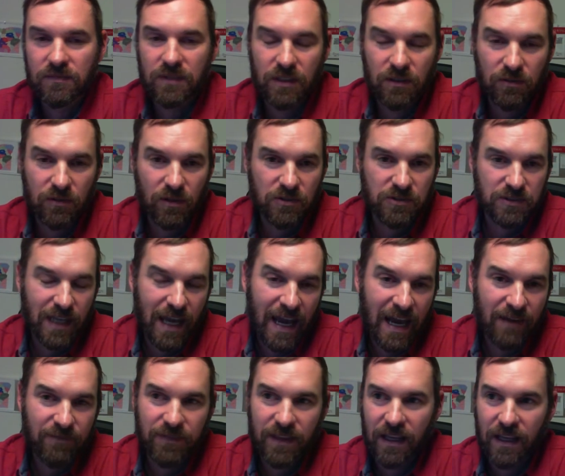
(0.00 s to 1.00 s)
you know close to
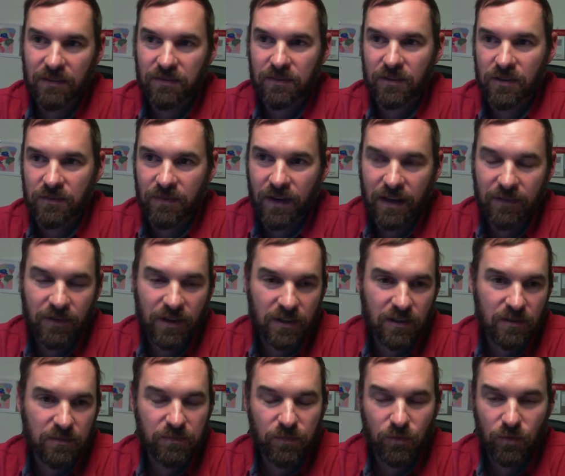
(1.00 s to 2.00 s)
half that
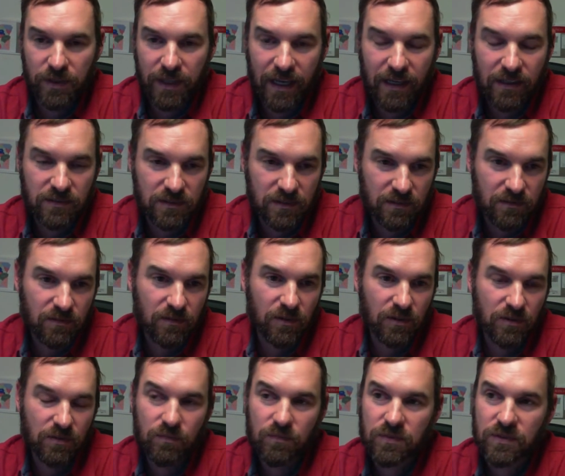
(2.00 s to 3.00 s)
3500 4000
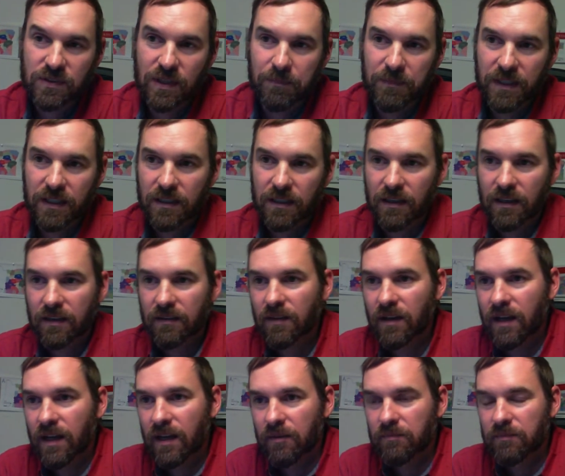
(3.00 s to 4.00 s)
or something
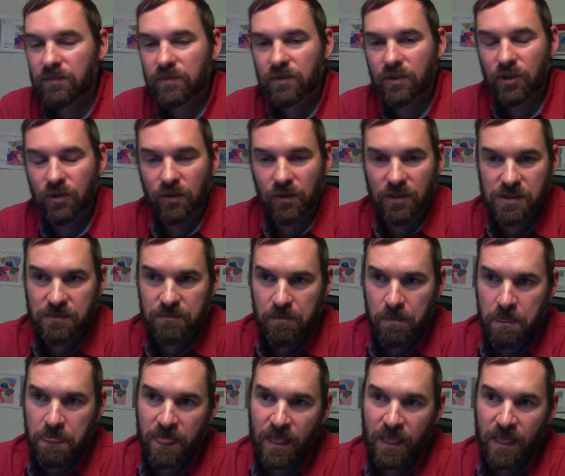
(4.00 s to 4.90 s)
uh, cougars